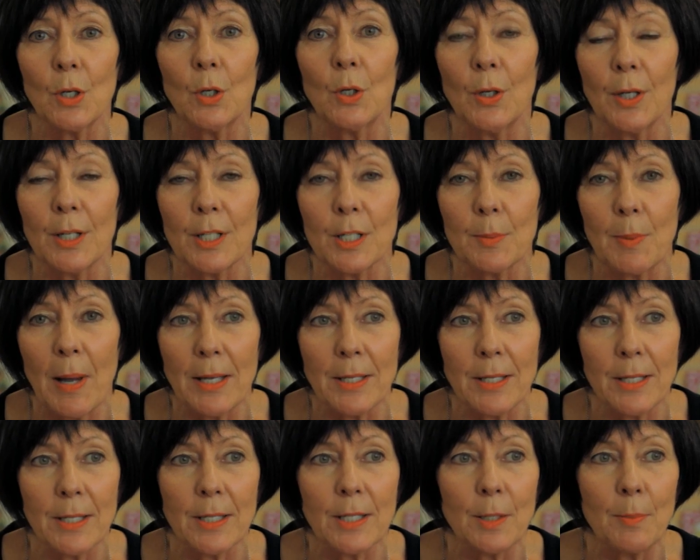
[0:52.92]
learning
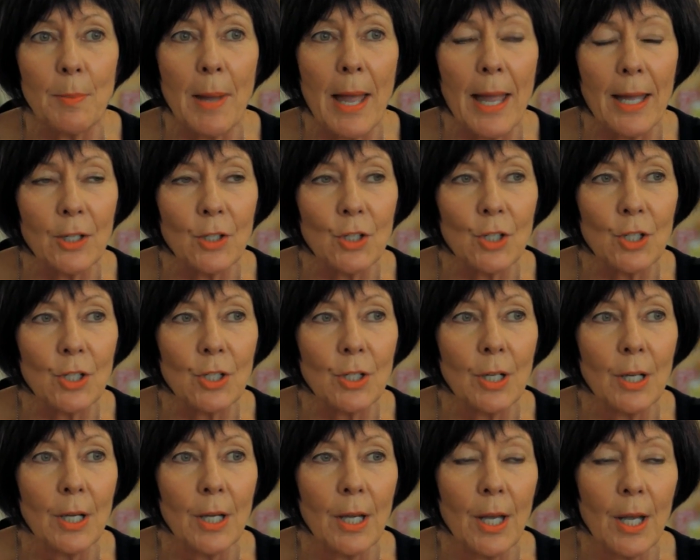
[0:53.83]
spaces to match.
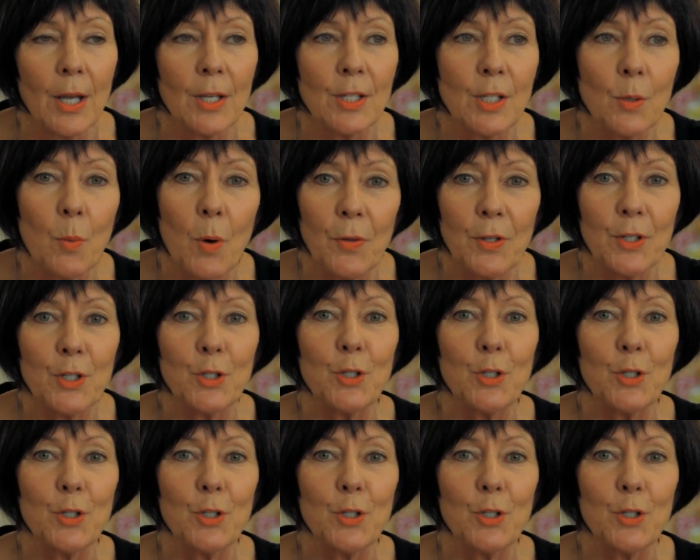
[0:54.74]
So what the